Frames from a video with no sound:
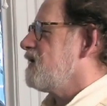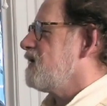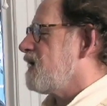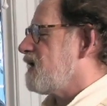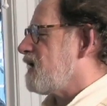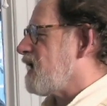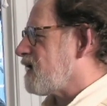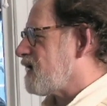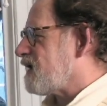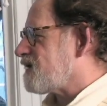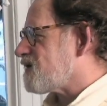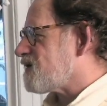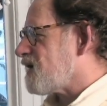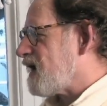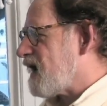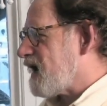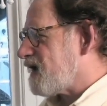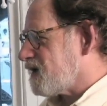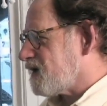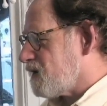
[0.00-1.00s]
and I guess I
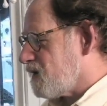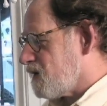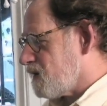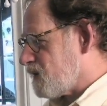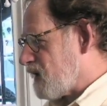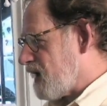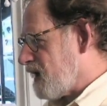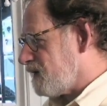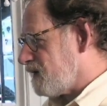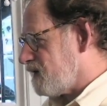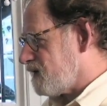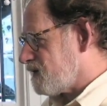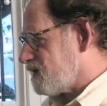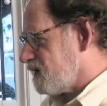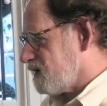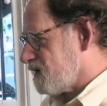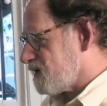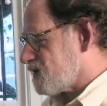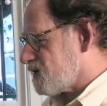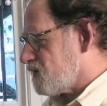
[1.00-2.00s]
had to go around
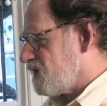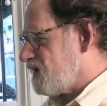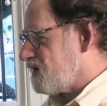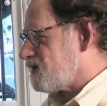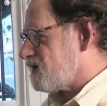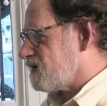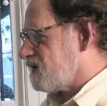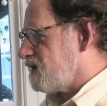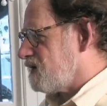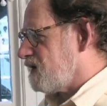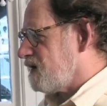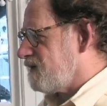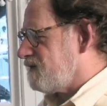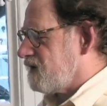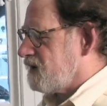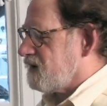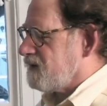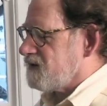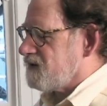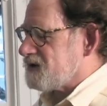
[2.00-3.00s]
the streets
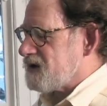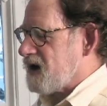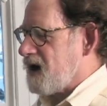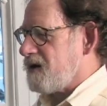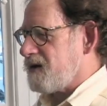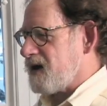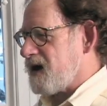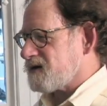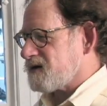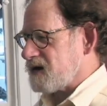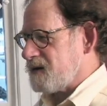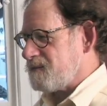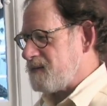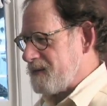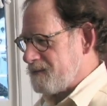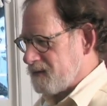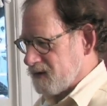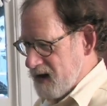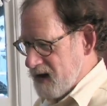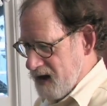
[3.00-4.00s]
of the town asking
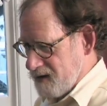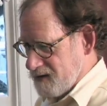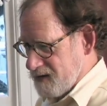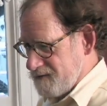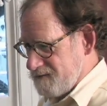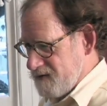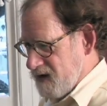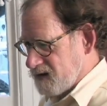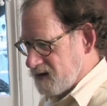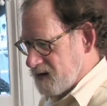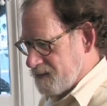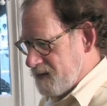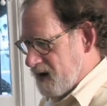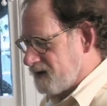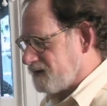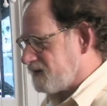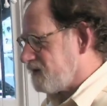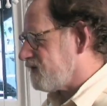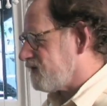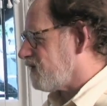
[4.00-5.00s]
people how they felt
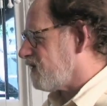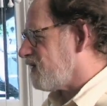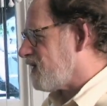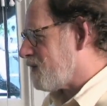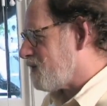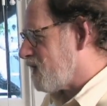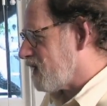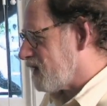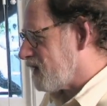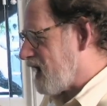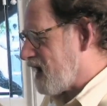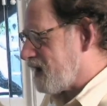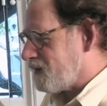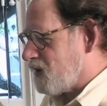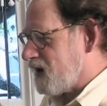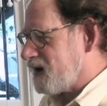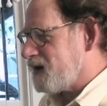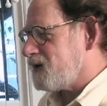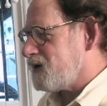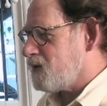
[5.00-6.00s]
about this, and I went
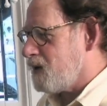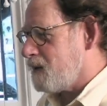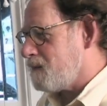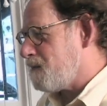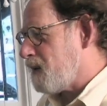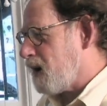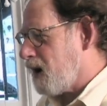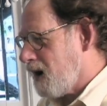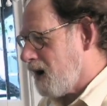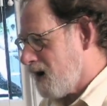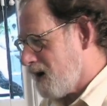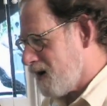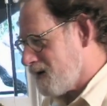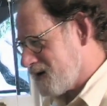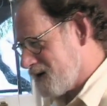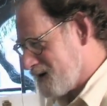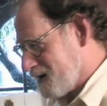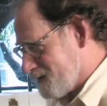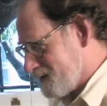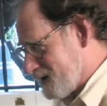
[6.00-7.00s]
into a bar,
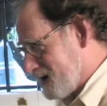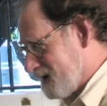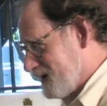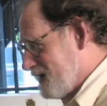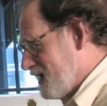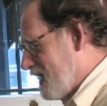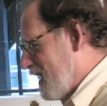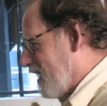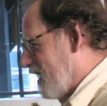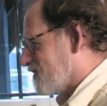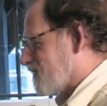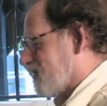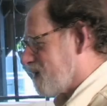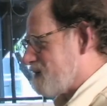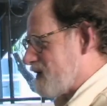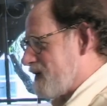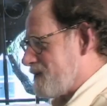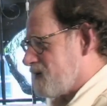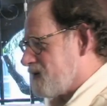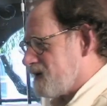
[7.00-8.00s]
you know, and asked some
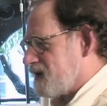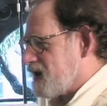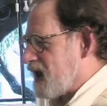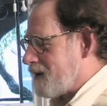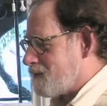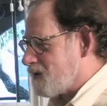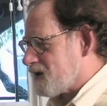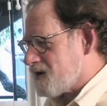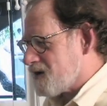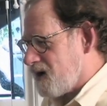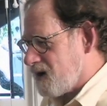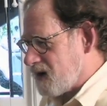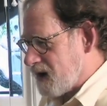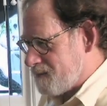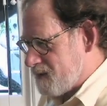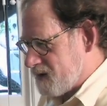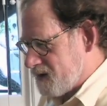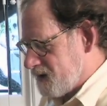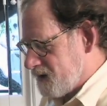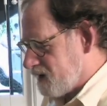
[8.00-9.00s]
people, and then I would call
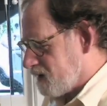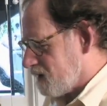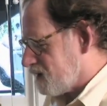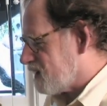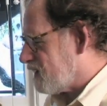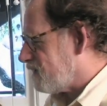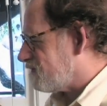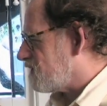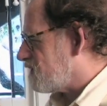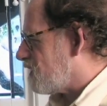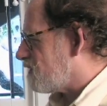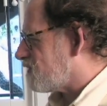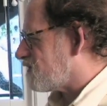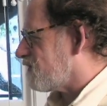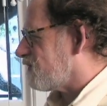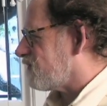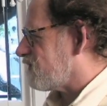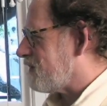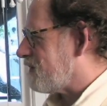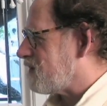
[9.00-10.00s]
up and, you know, give notes
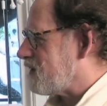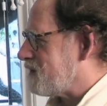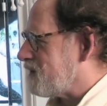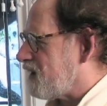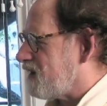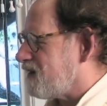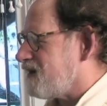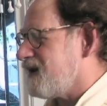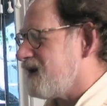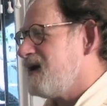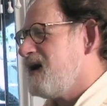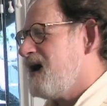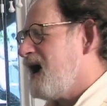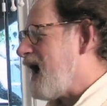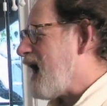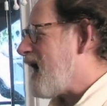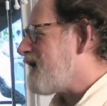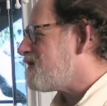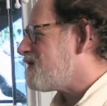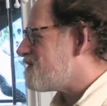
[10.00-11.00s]
or something, but I thought,
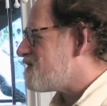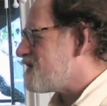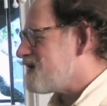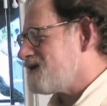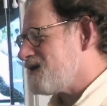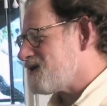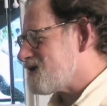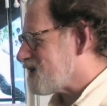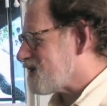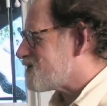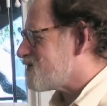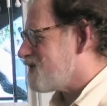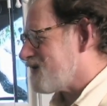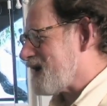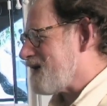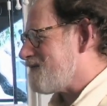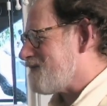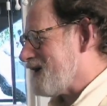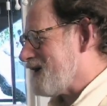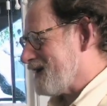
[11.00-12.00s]
I don't think this is what
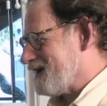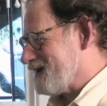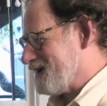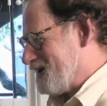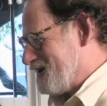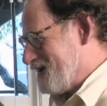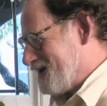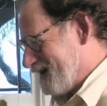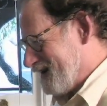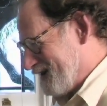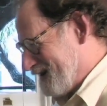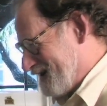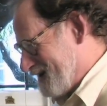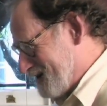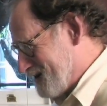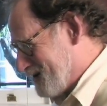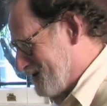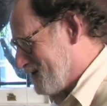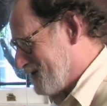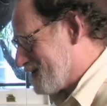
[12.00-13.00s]
I wanted to
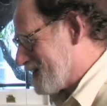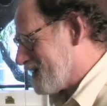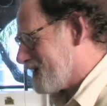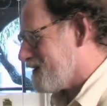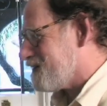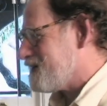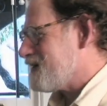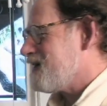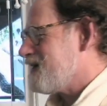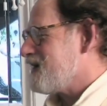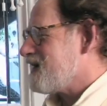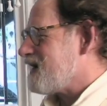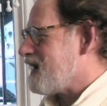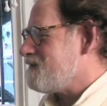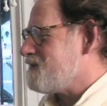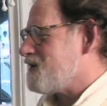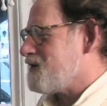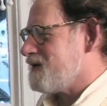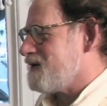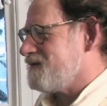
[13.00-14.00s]
do, you know,
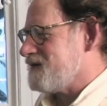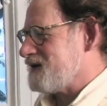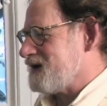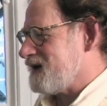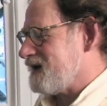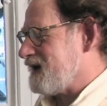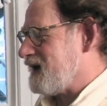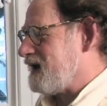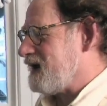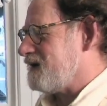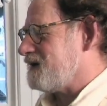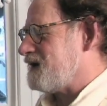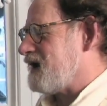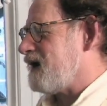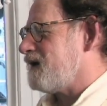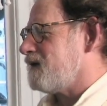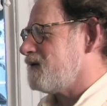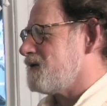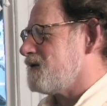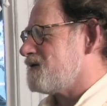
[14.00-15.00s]
I'm more of an
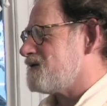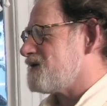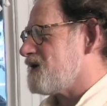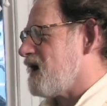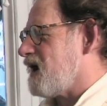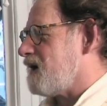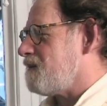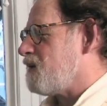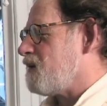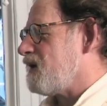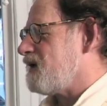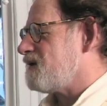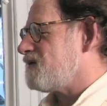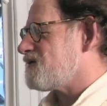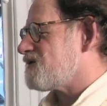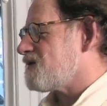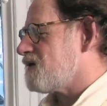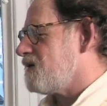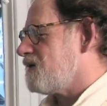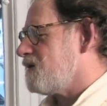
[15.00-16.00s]
editor type. And
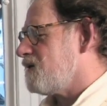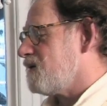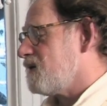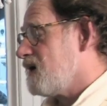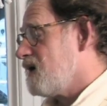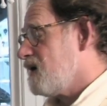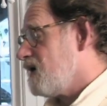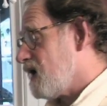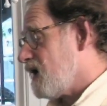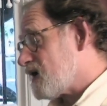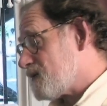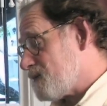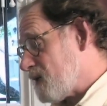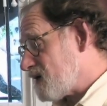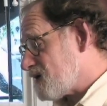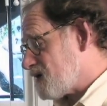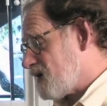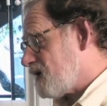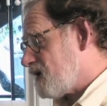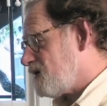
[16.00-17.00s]
so I
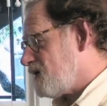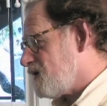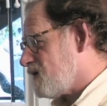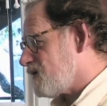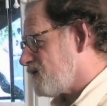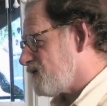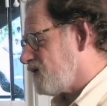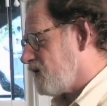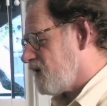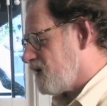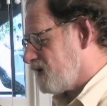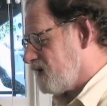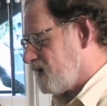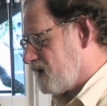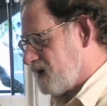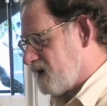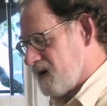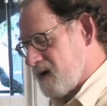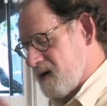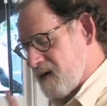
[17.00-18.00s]
spent 10 years on
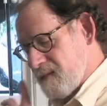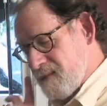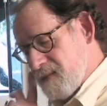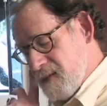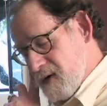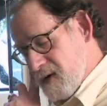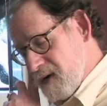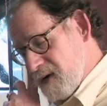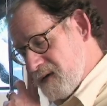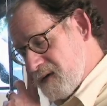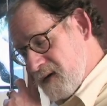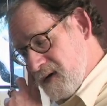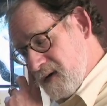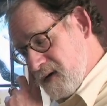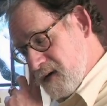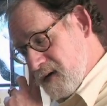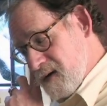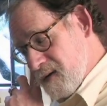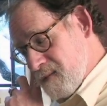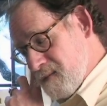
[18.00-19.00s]
the
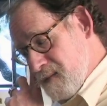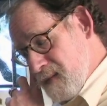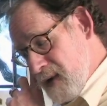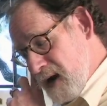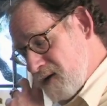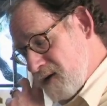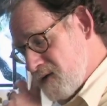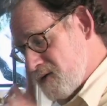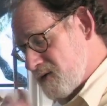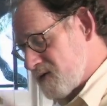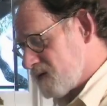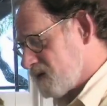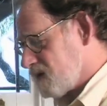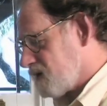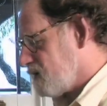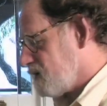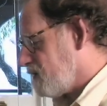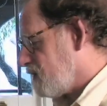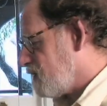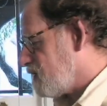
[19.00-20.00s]
Maine News
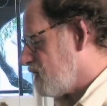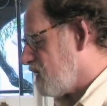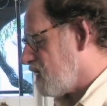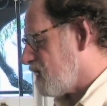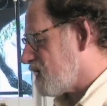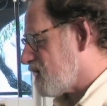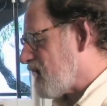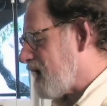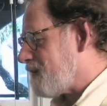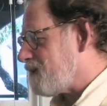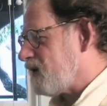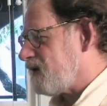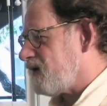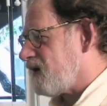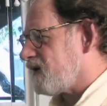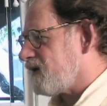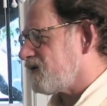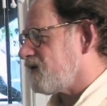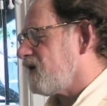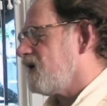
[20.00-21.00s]
copy
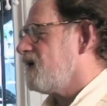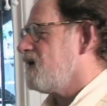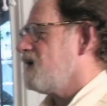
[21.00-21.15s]
desk.